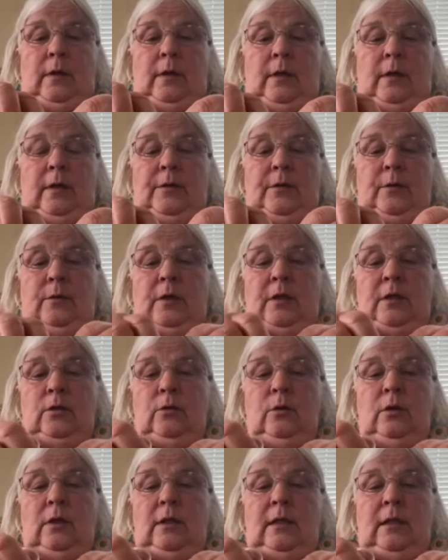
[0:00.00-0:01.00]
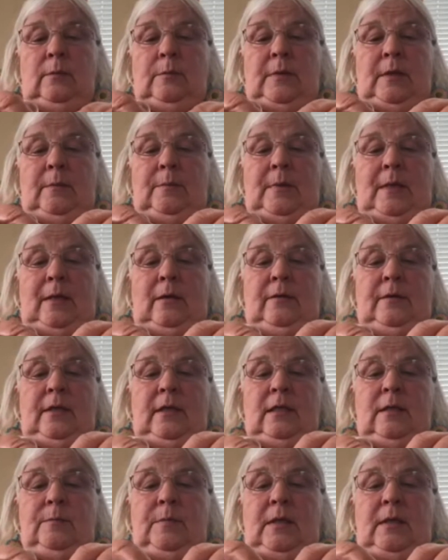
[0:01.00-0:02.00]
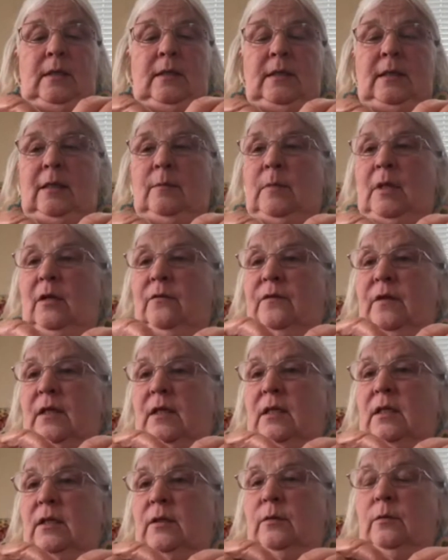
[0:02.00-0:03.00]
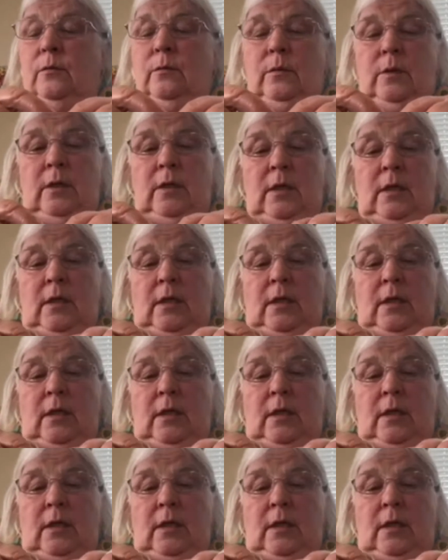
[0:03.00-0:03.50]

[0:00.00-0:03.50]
I thought I'd talk a little bit about this because I'm having to uh,